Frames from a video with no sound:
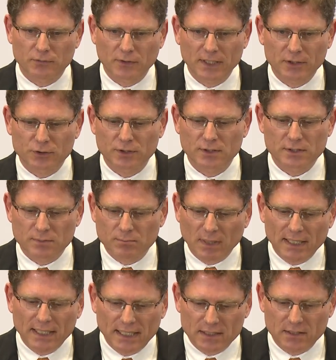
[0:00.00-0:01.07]
frictions,
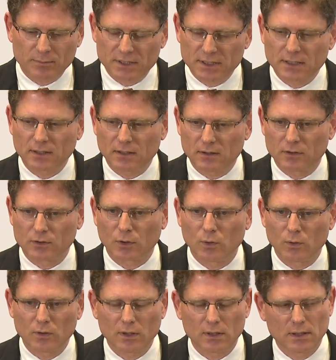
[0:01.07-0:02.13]
money has a particular
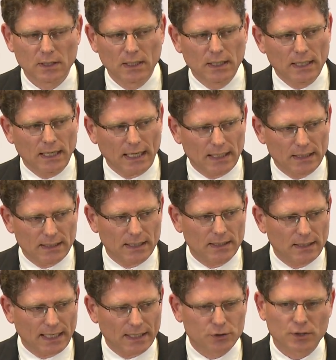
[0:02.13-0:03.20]
role, and
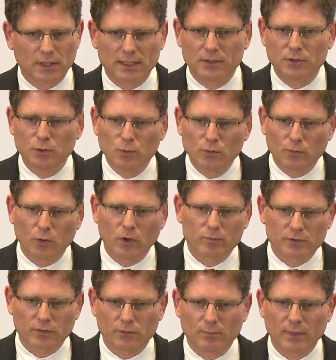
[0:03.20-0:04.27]
then actually new
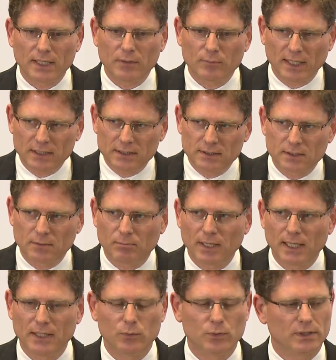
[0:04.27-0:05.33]
forms of money might
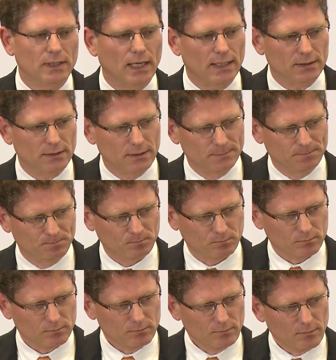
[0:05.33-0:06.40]
interplay with
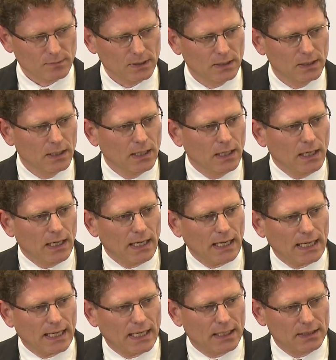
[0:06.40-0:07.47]
that.
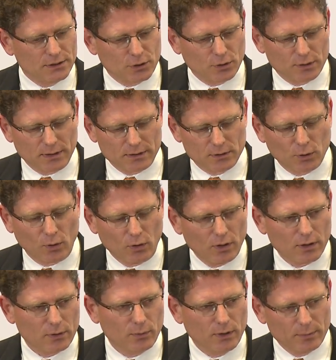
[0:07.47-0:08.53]
And so the
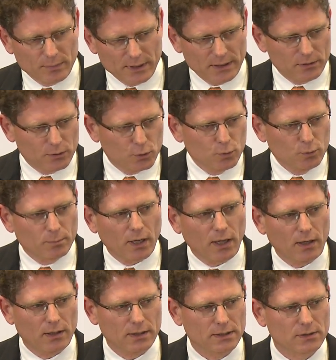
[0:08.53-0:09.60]
talk will be in two
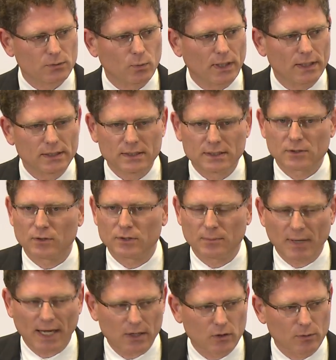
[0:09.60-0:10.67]
parts. One is on the
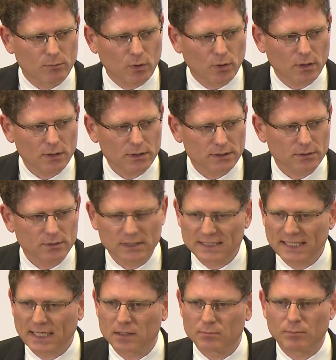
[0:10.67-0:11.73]
macro models, and the
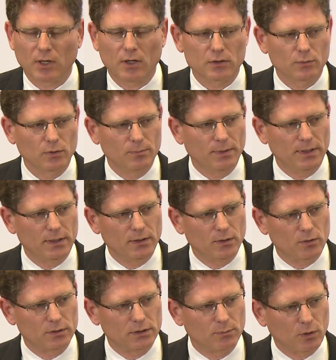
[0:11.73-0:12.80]
second part will be
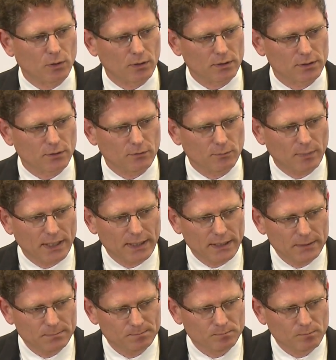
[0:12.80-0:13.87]
on the models of money